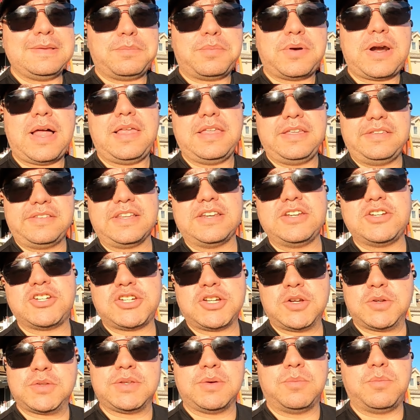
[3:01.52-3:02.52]
probably is going to
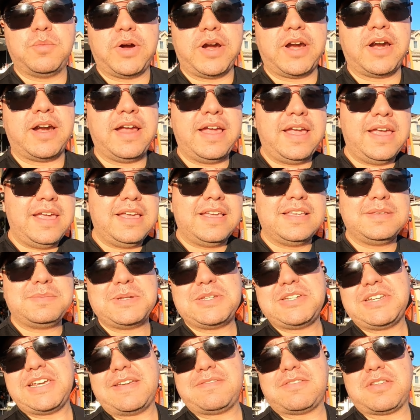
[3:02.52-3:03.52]
show some wear,
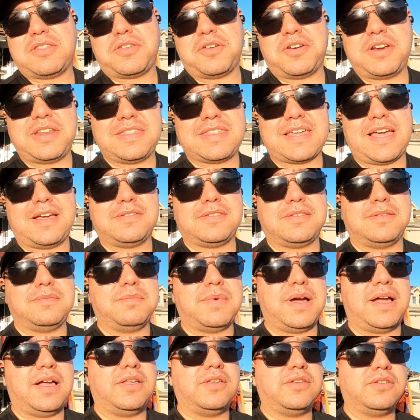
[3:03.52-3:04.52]
especially after 30,000
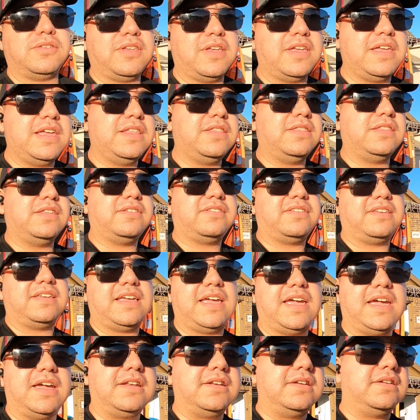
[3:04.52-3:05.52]
miles in the
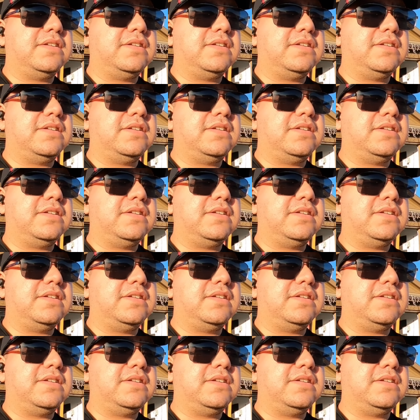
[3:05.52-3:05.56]
C8.